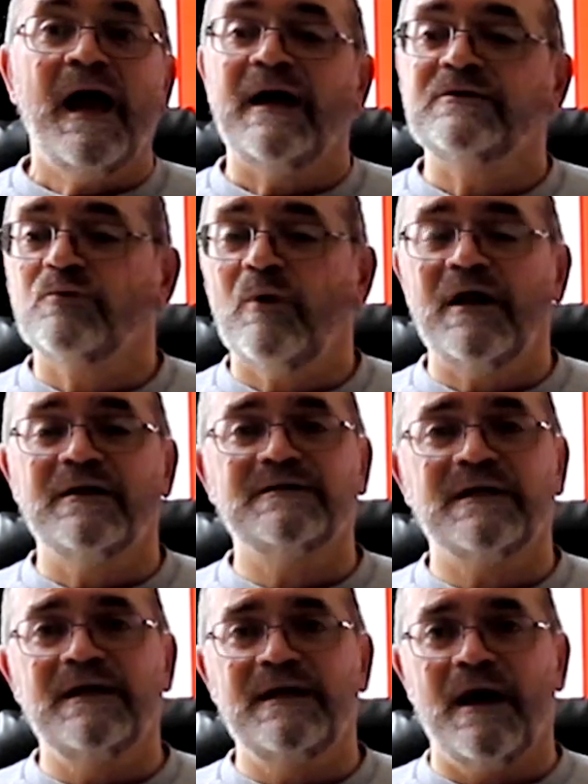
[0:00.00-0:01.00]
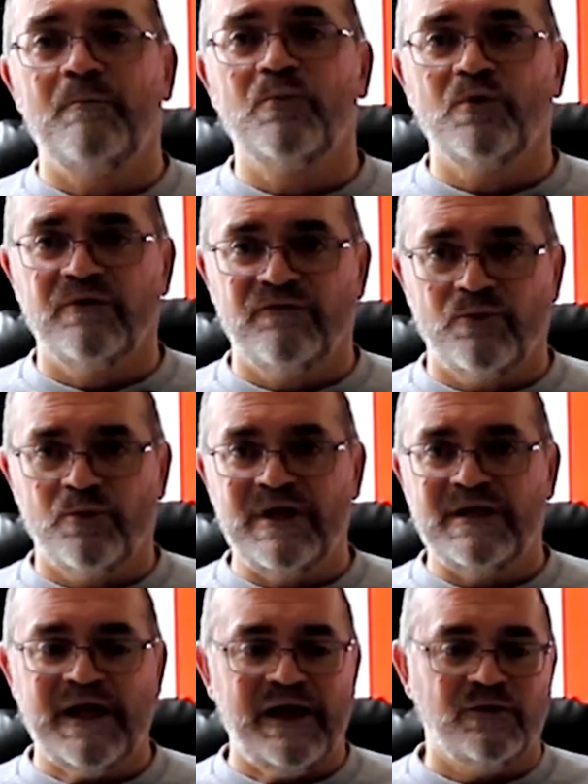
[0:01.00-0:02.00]
as well as a number of
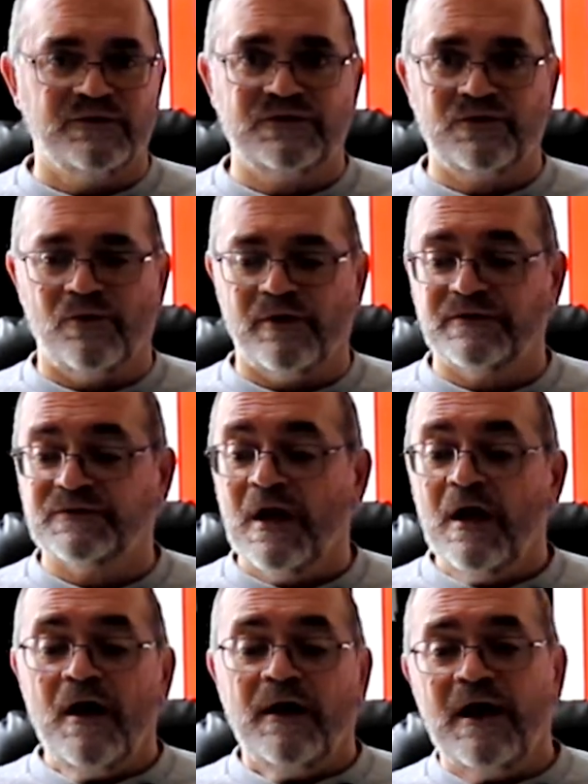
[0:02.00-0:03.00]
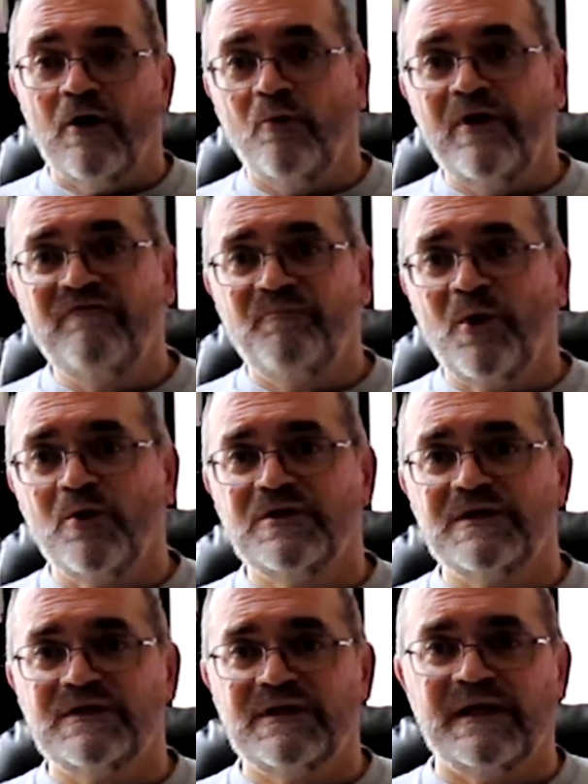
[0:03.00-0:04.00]
retail stores. Now we've
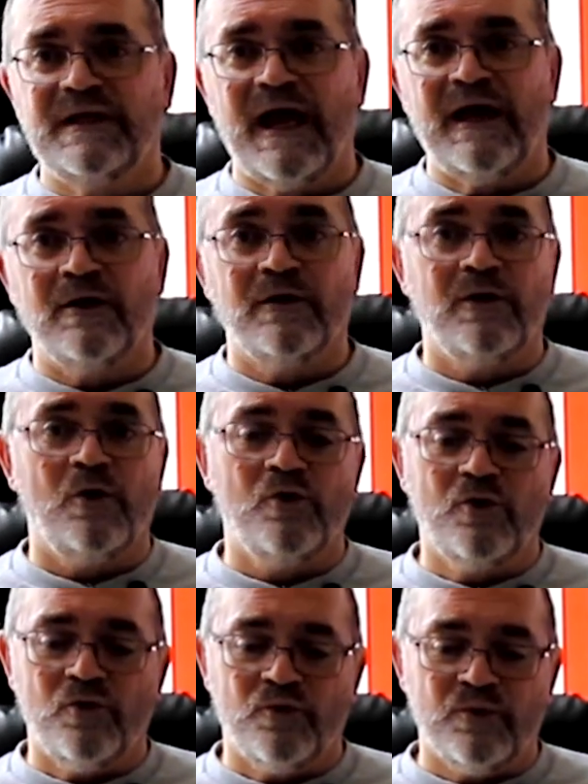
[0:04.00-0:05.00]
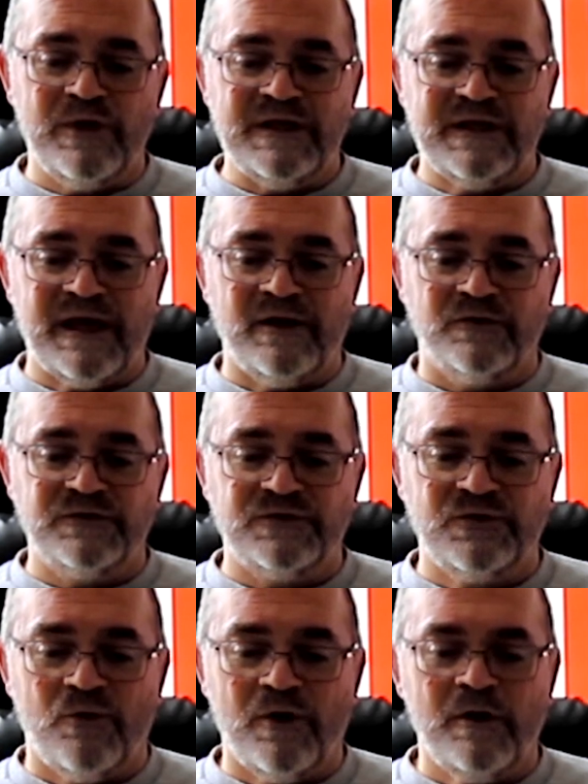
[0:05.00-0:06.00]
purchased it at a local retail
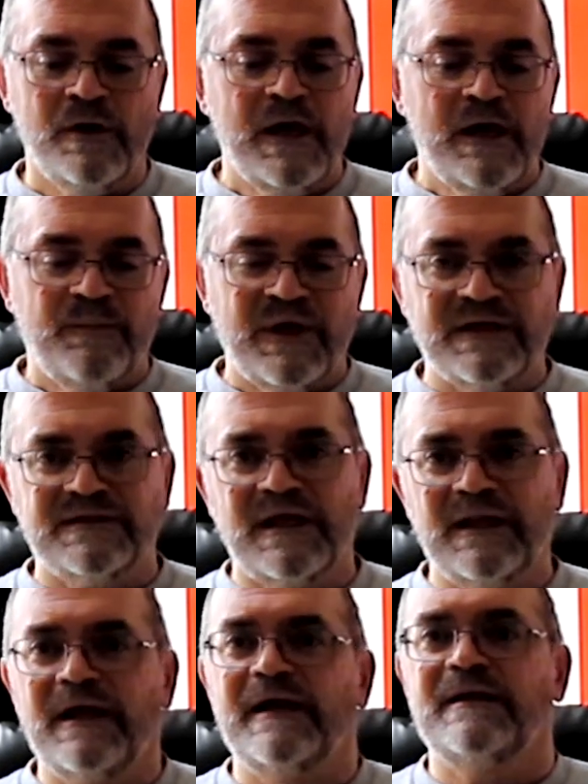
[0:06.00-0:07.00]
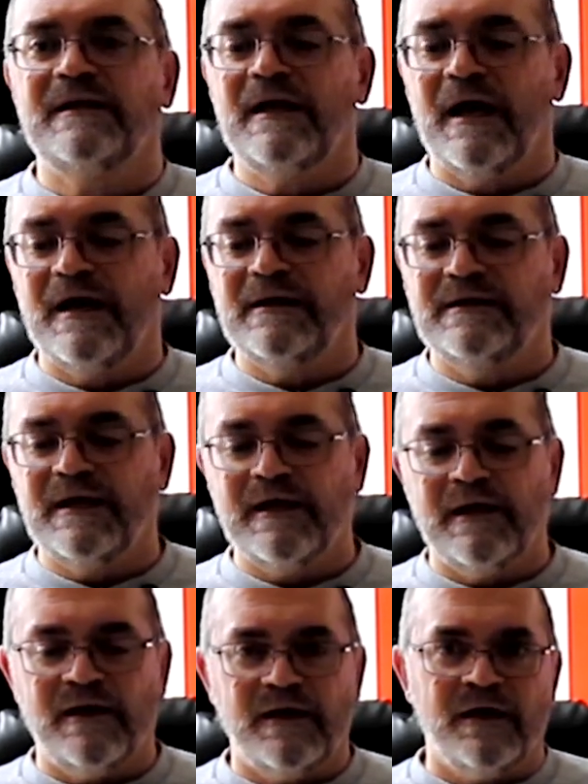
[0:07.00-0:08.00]
store because I like the
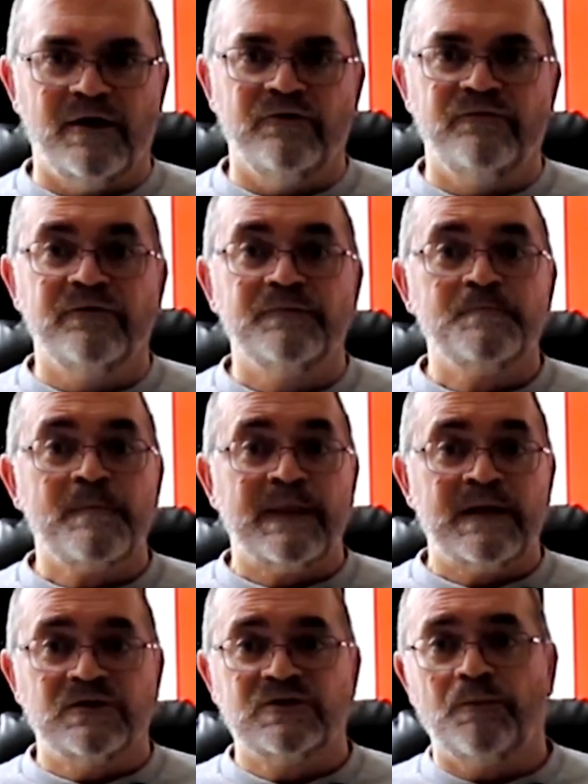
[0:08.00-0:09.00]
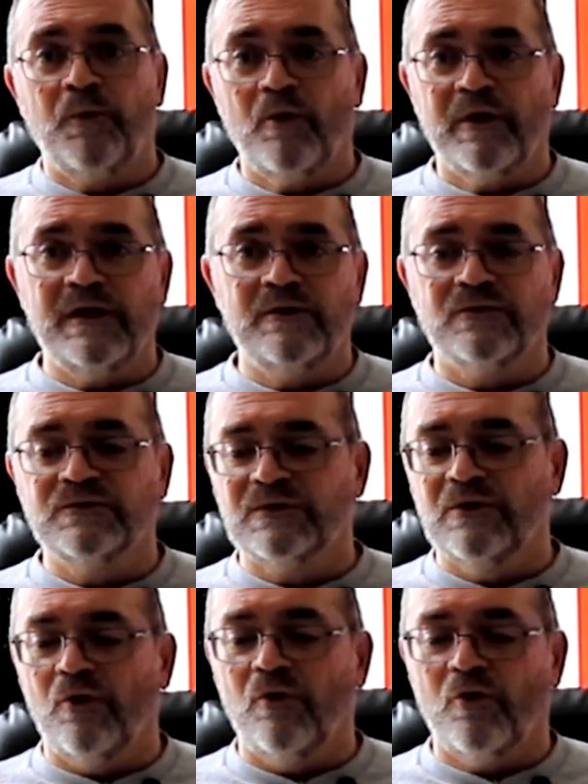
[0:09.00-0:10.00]
idea of supporting those
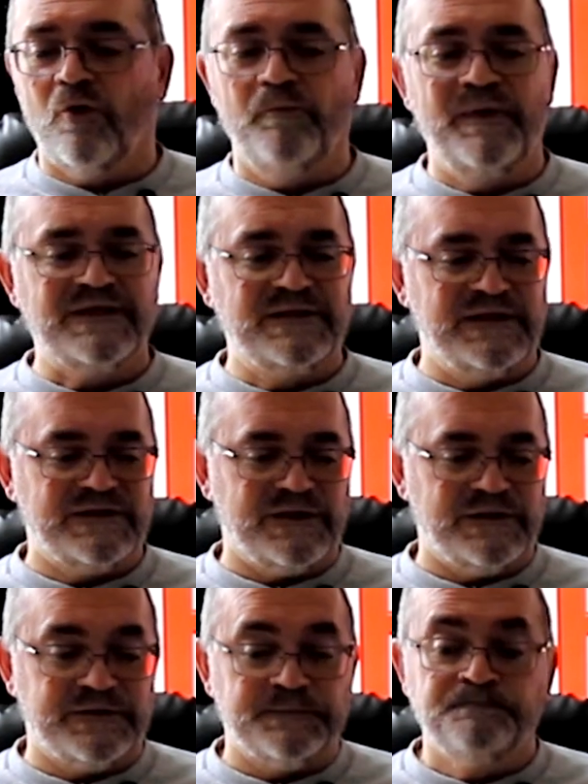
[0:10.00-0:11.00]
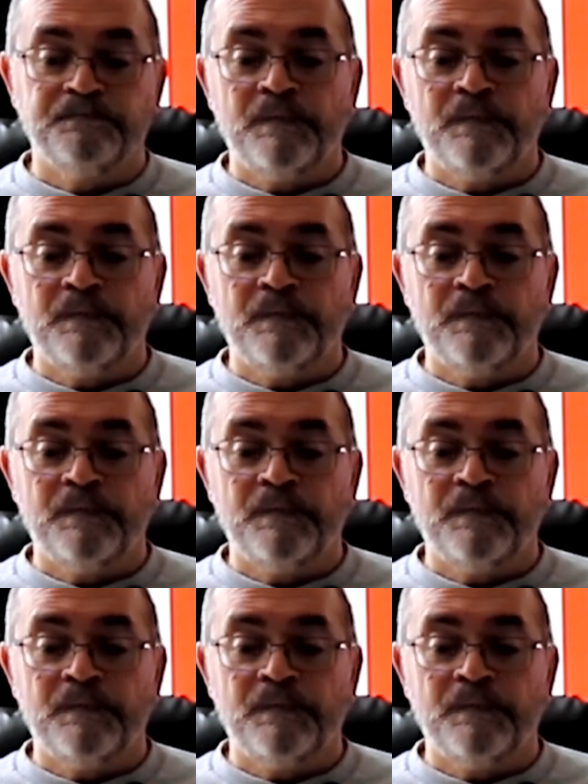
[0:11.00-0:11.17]
local businesses.